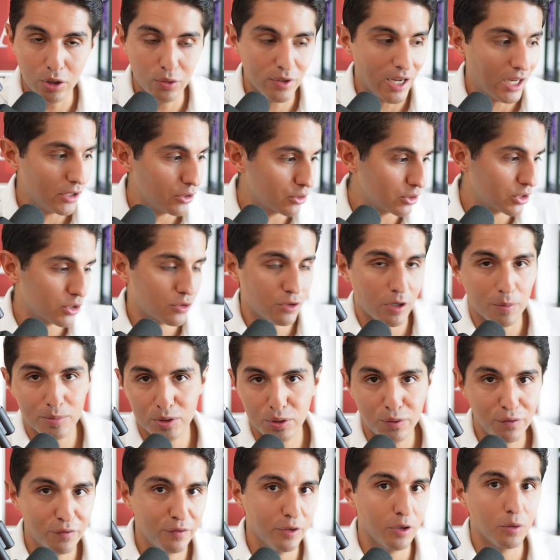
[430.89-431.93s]
You've got your scripts,
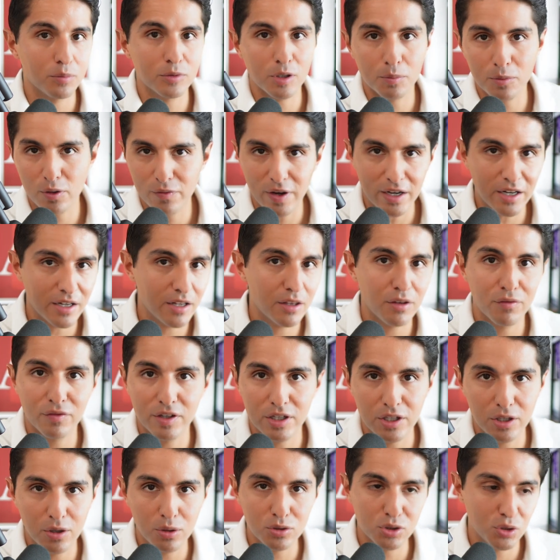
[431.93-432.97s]
you filmed them, you've edited the
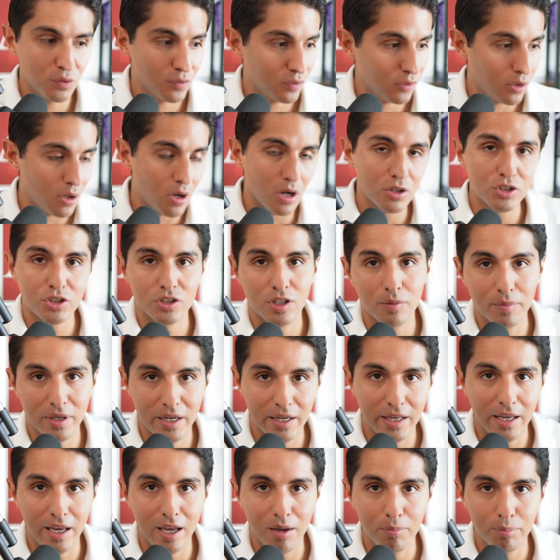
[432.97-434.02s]
videos, you've launched them in
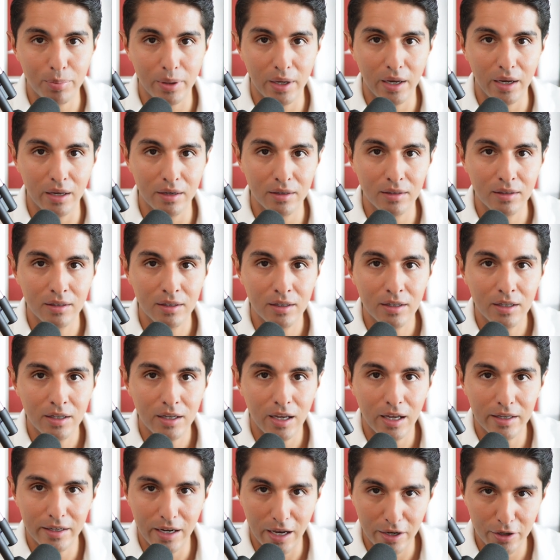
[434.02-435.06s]
a campaign,
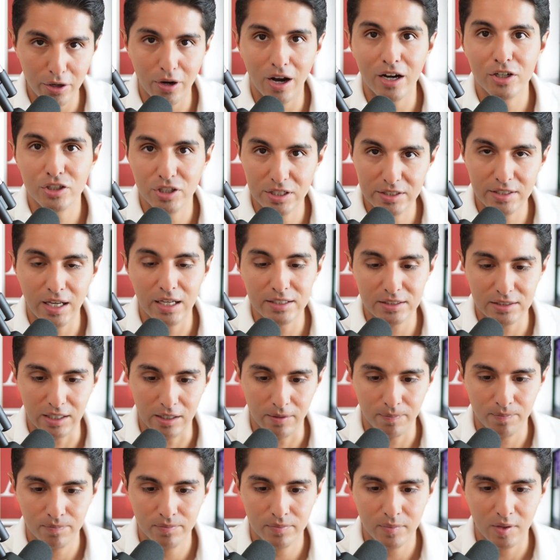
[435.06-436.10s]
and now you're actually
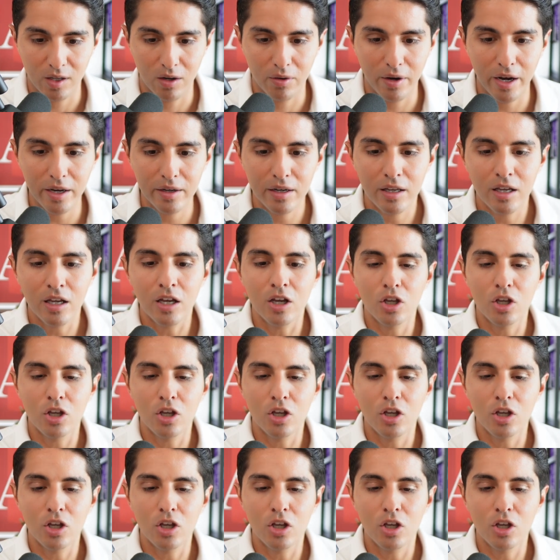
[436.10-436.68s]
testing, all right?